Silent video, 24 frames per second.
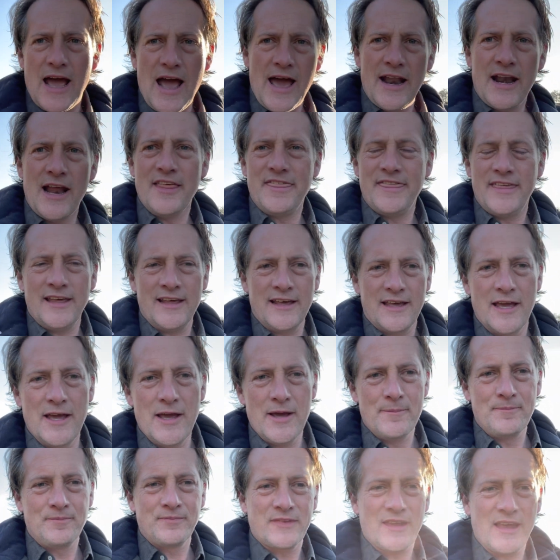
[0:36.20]
I think
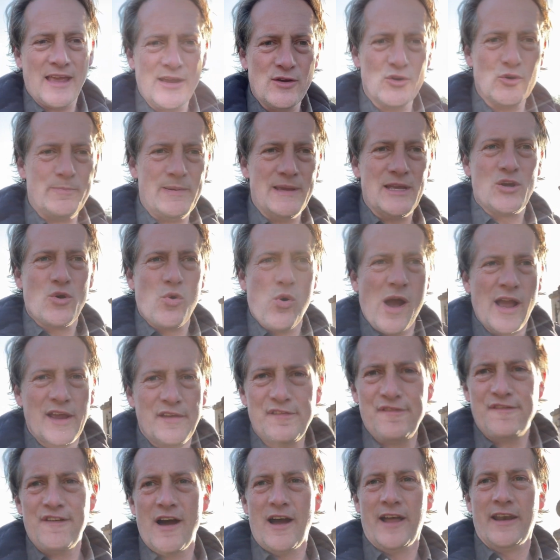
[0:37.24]
it would be quite
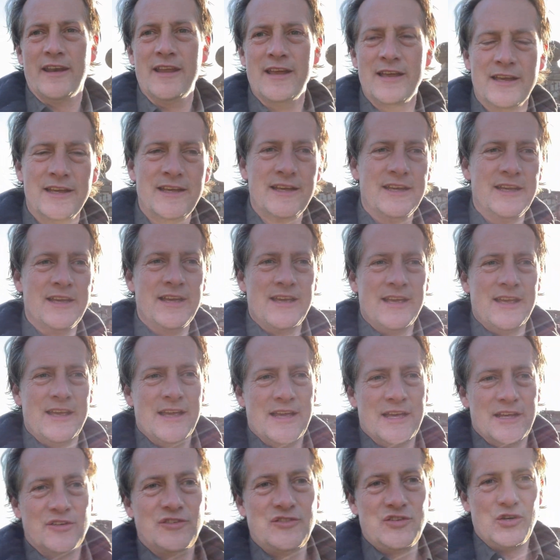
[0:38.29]
fun
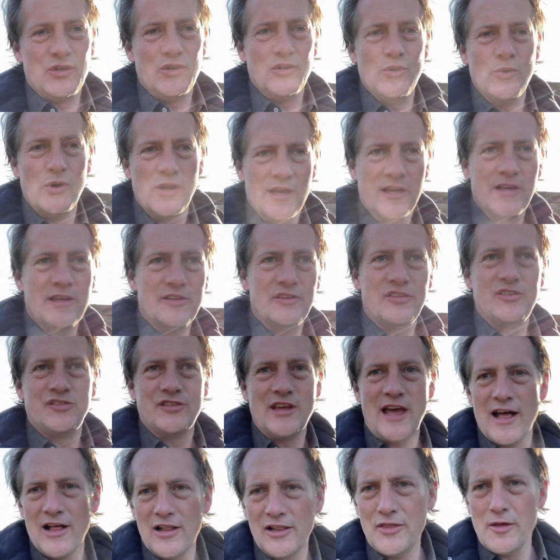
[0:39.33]
to
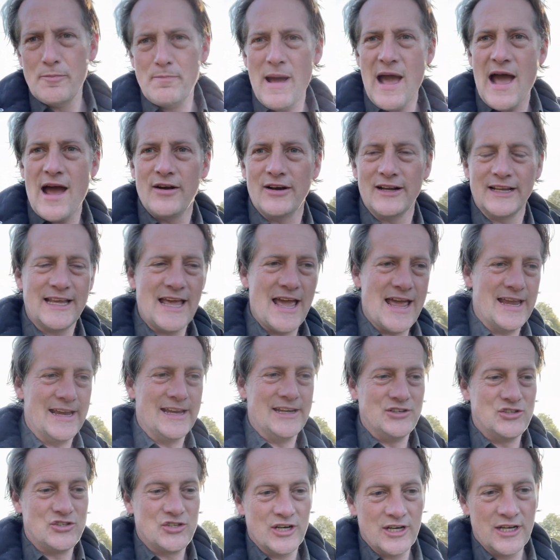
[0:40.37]
sell the parrot
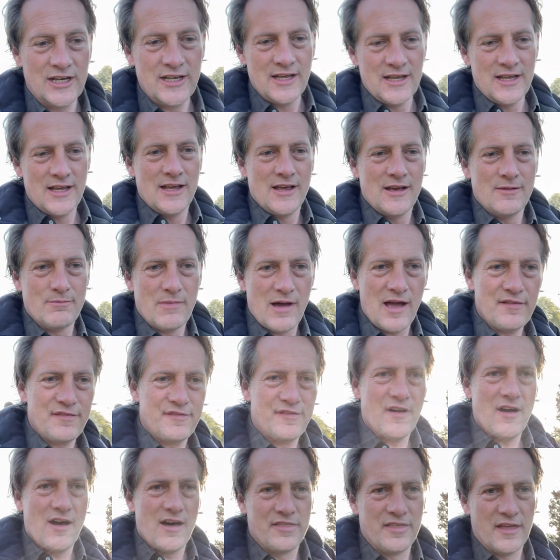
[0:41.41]
cage. My
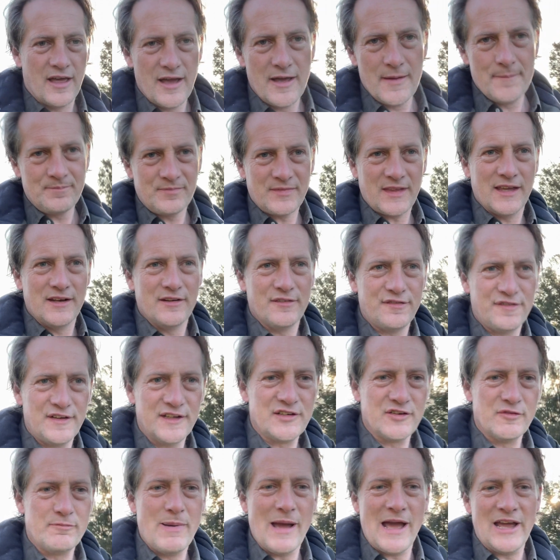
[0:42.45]
father, in a fit
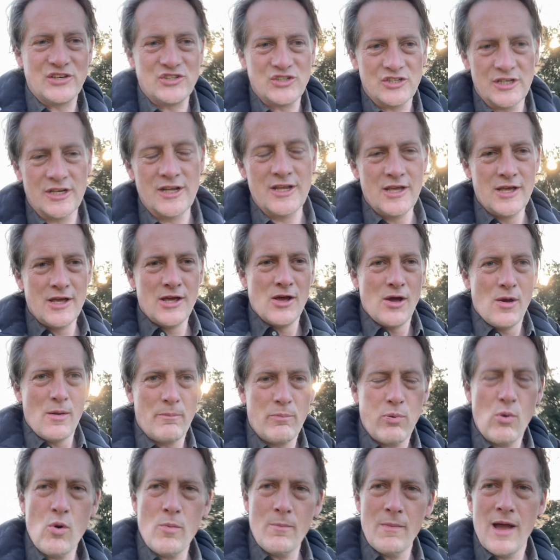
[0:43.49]
of passion,
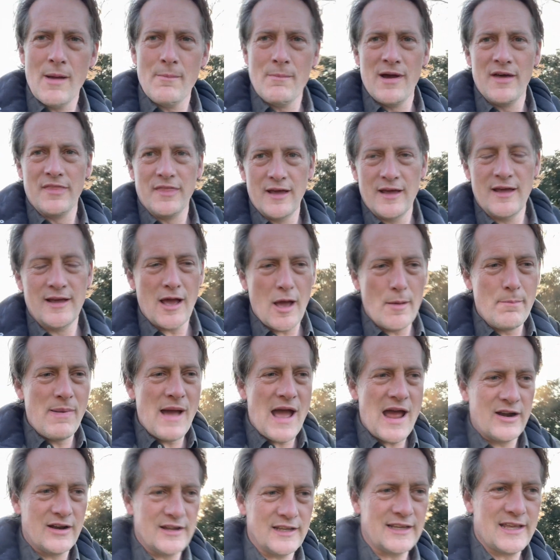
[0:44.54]
bought my mother a
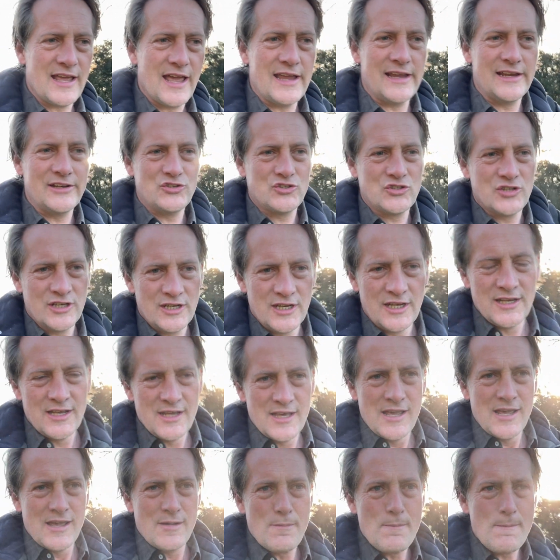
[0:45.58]
parrot cage
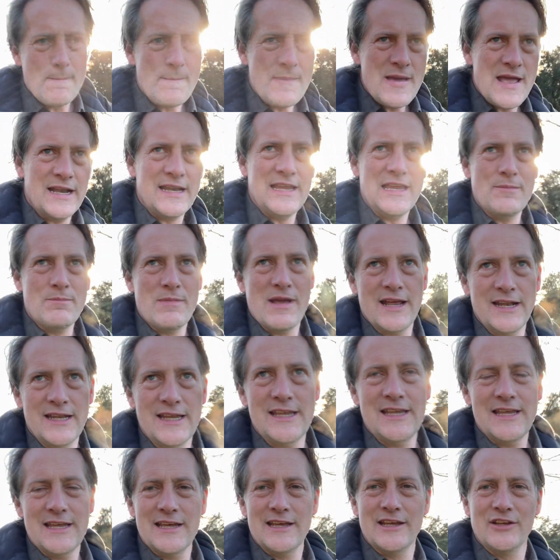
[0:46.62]
many
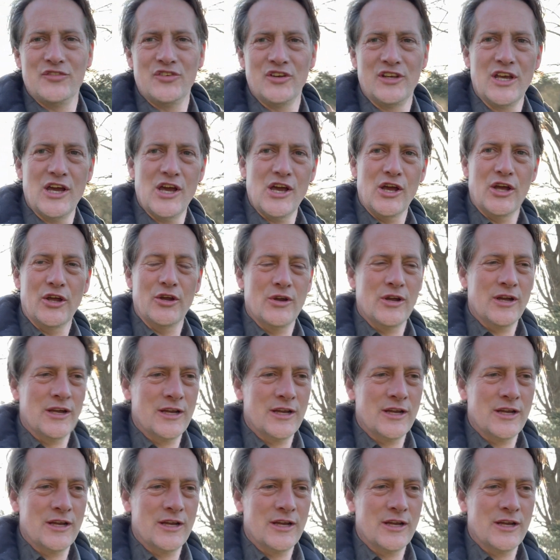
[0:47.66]
years ago,